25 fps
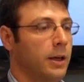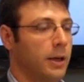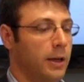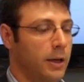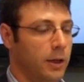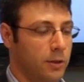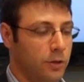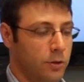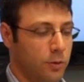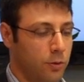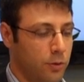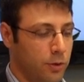
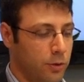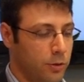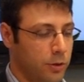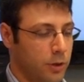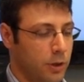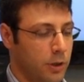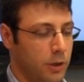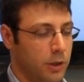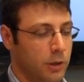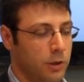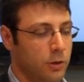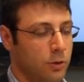and so there's a
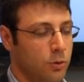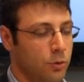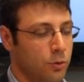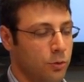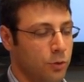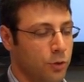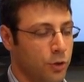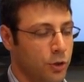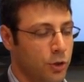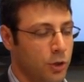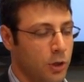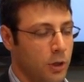
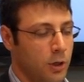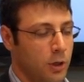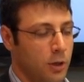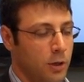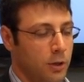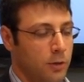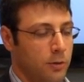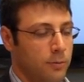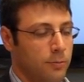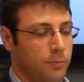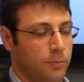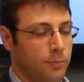huge
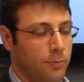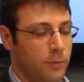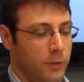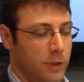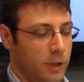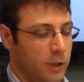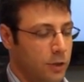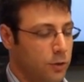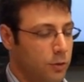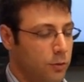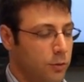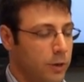
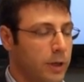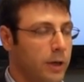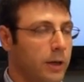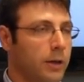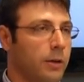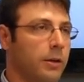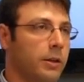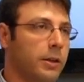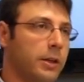issue there.